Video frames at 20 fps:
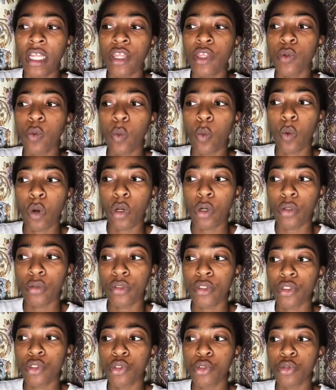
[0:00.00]
the
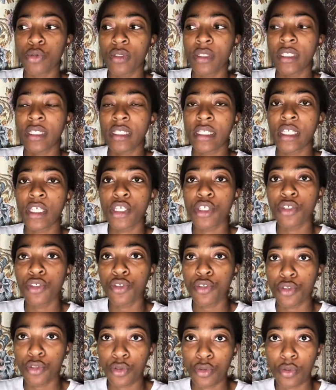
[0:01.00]
world to see
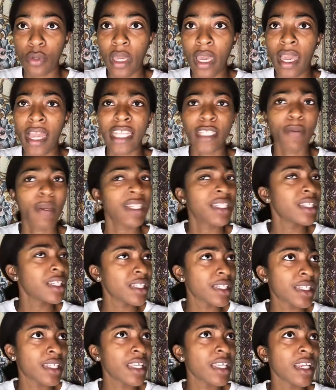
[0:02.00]
you,
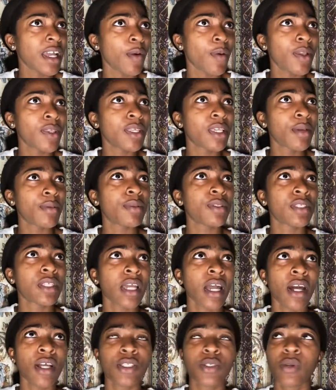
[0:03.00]
especially seeing that when you came to
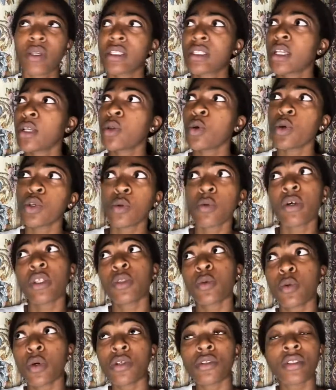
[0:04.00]
the house you were saying, oh, you want
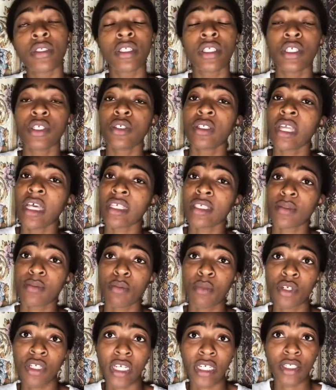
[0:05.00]
the world to see you that's
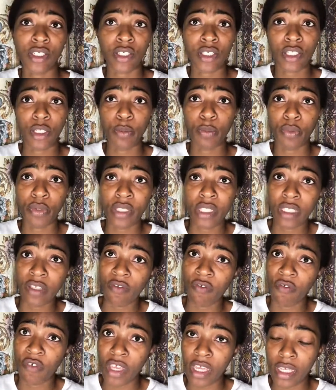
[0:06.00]
more than just a pretty
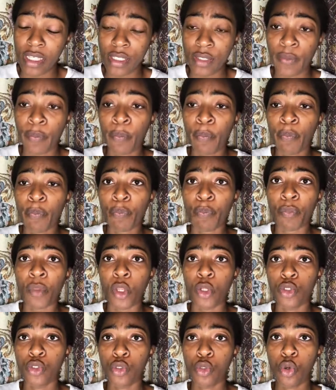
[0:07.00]
face.
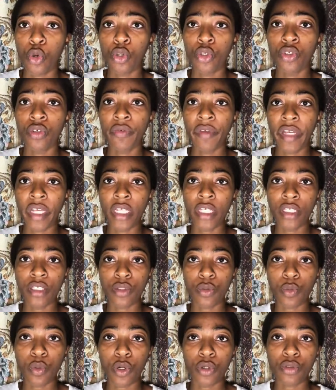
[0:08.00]
So you really need
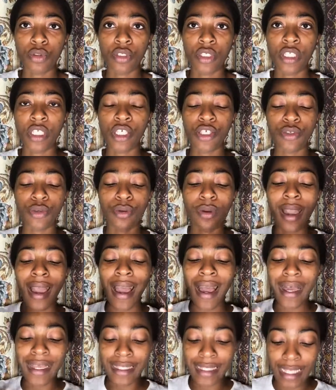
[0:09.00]
the world to see you
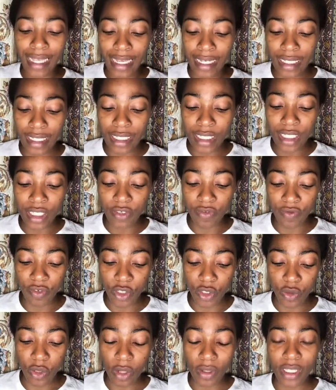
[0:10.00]
as an
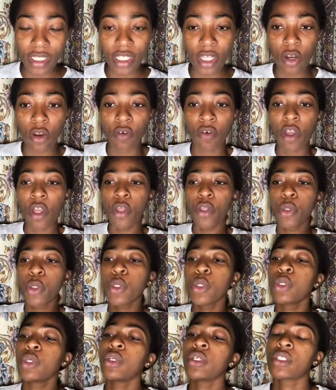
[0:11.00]
individual instead of
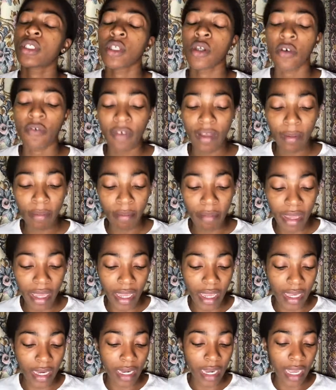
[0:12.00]
throwing yourself at
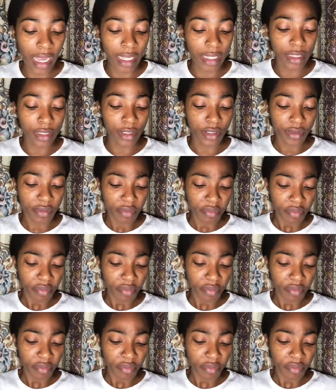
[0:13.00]
men. And